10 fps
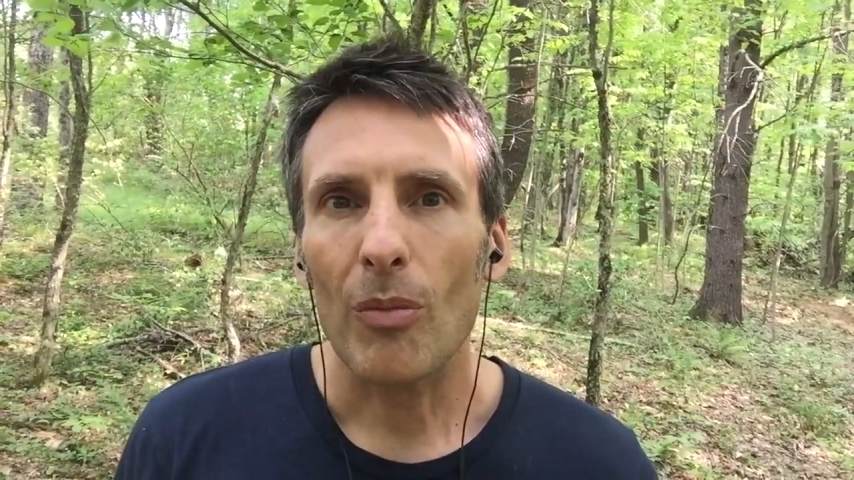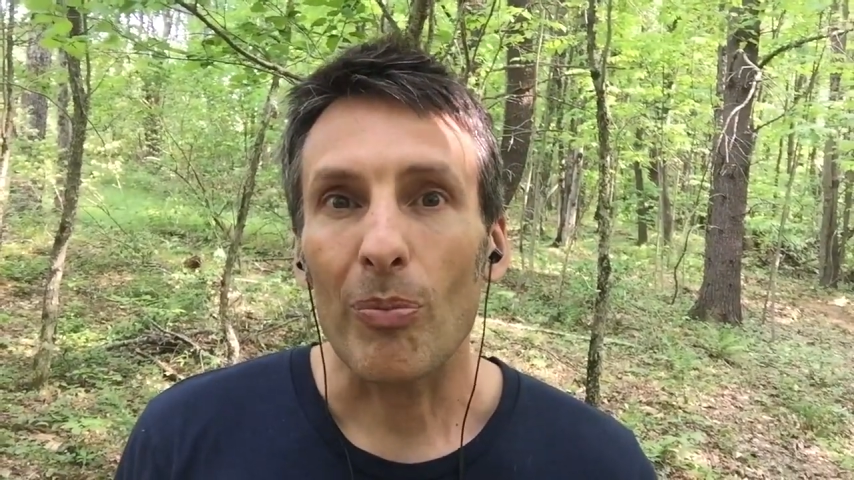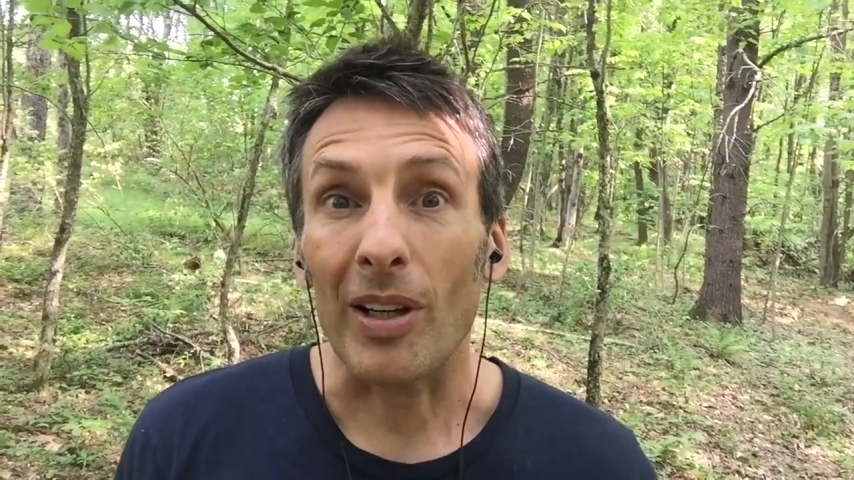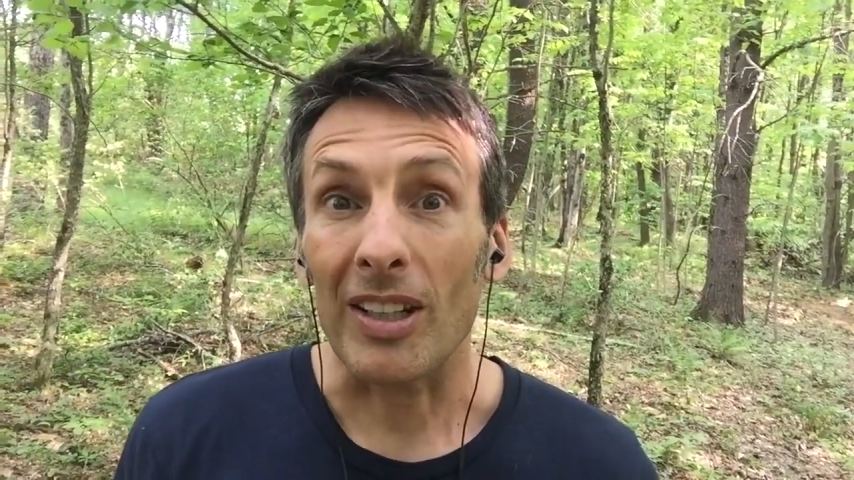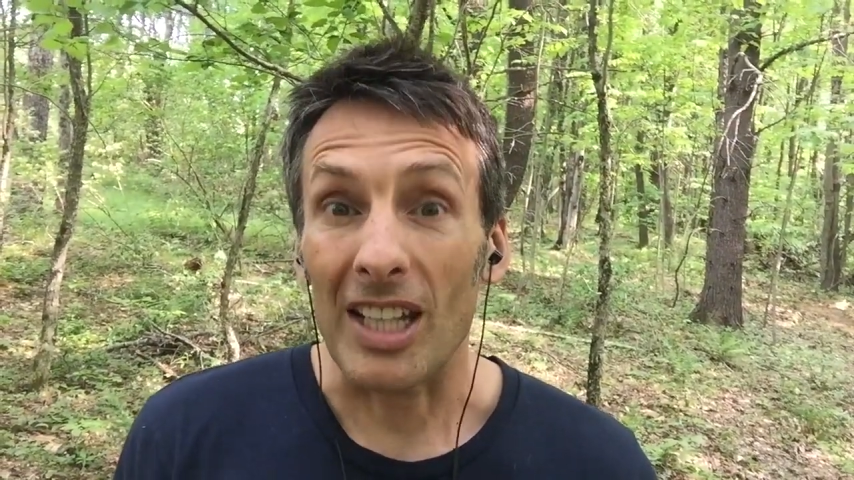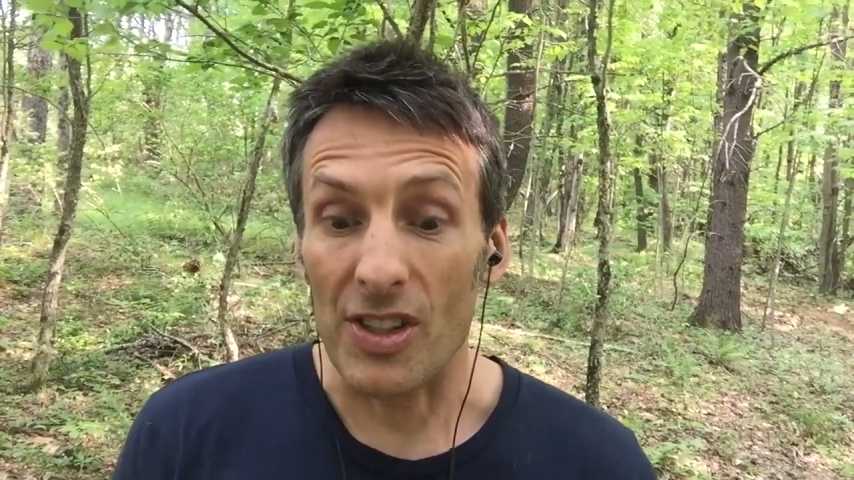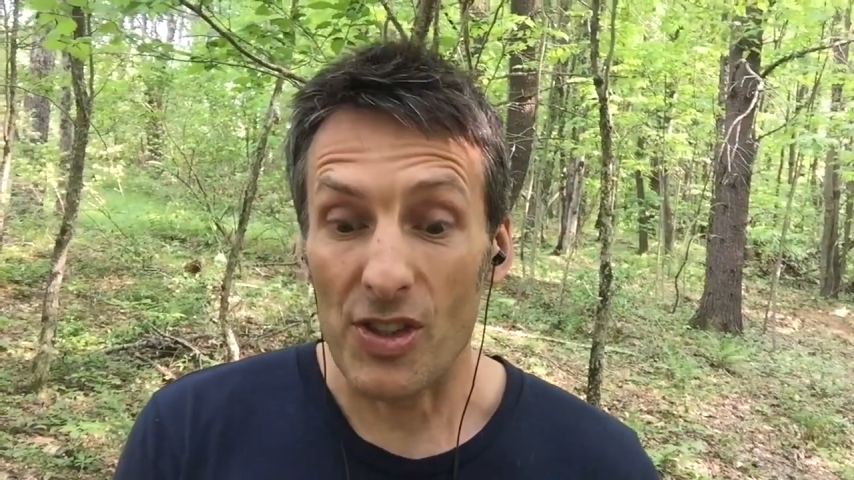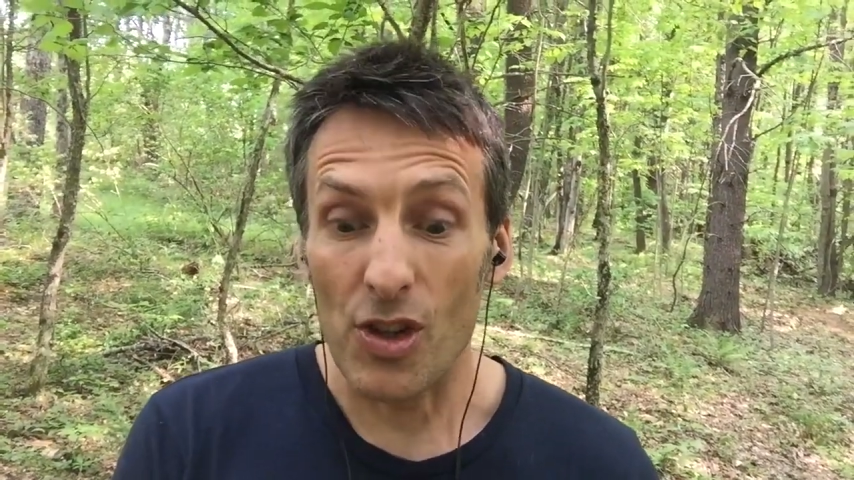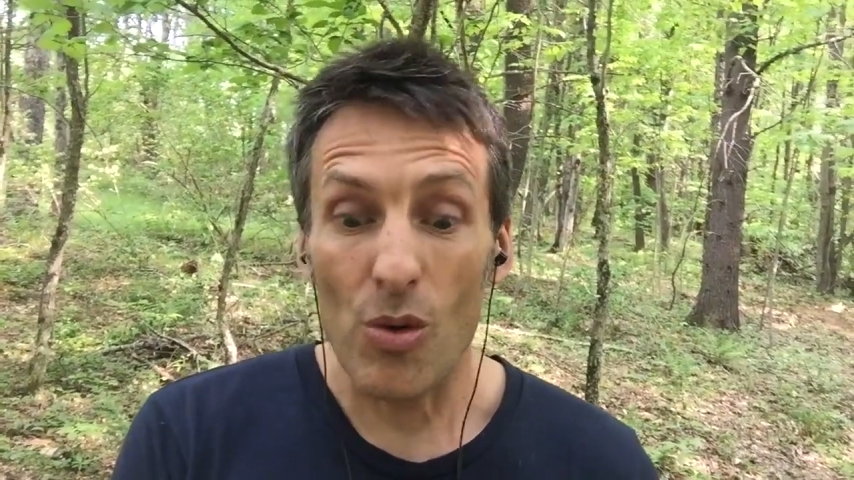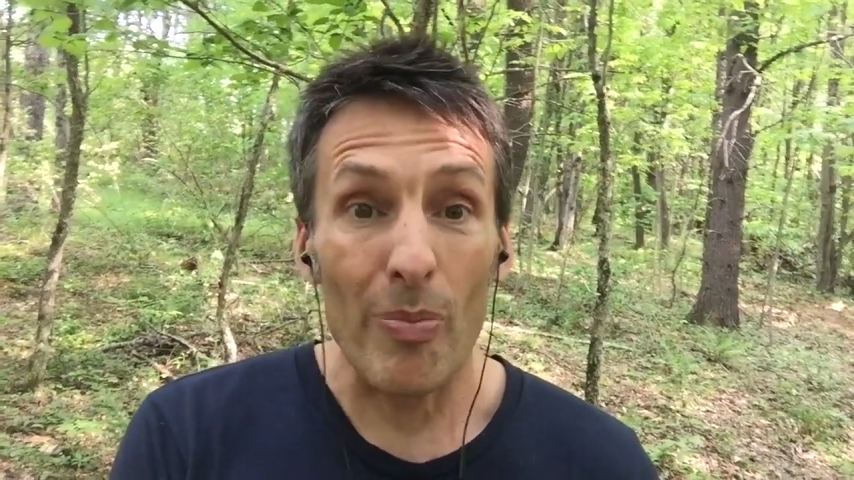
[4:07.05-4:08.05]
But it's
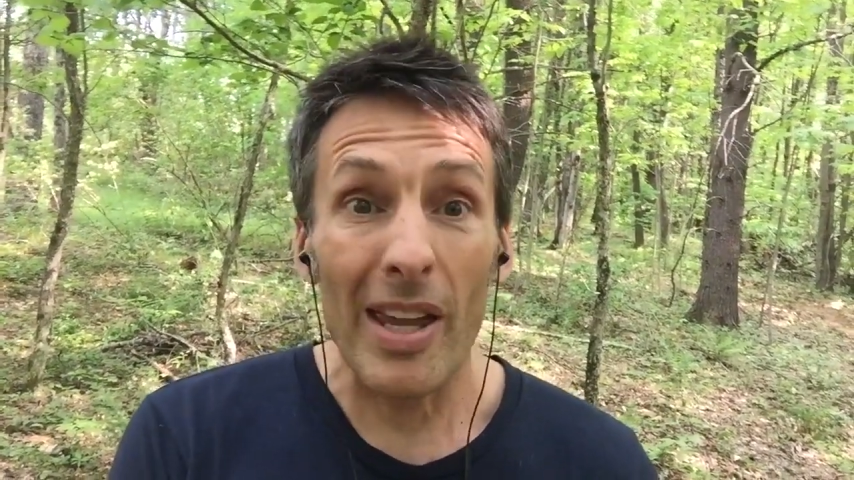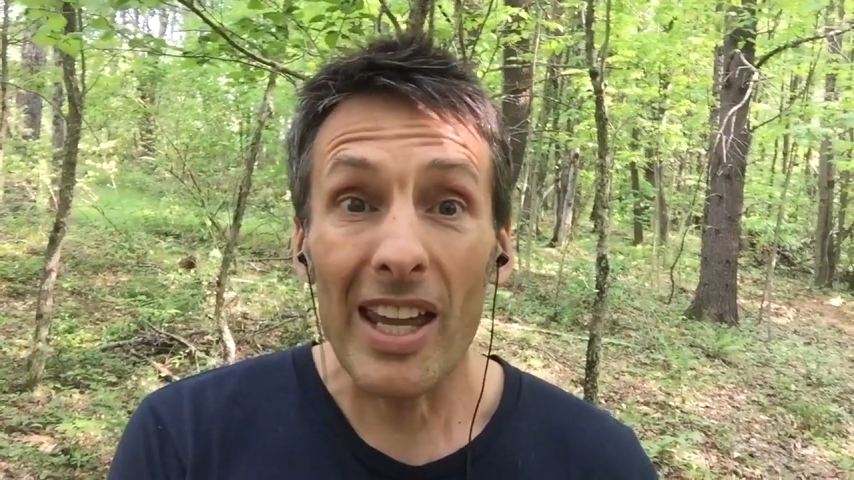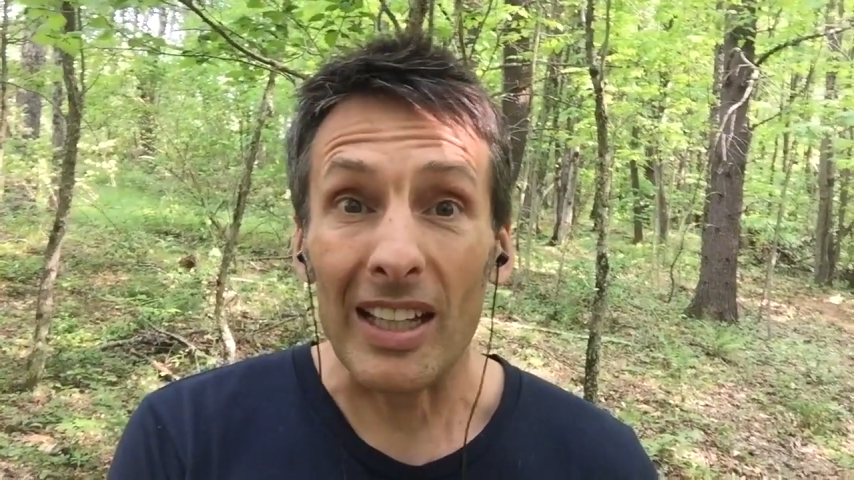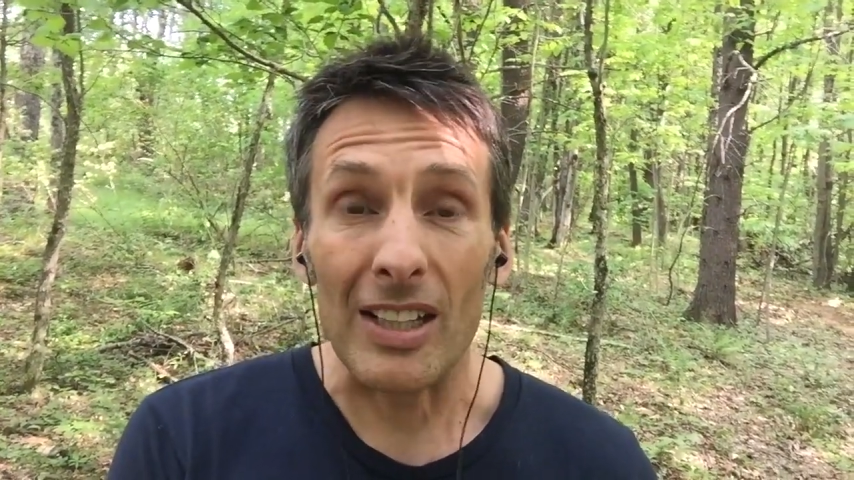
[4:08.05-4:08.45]
too big,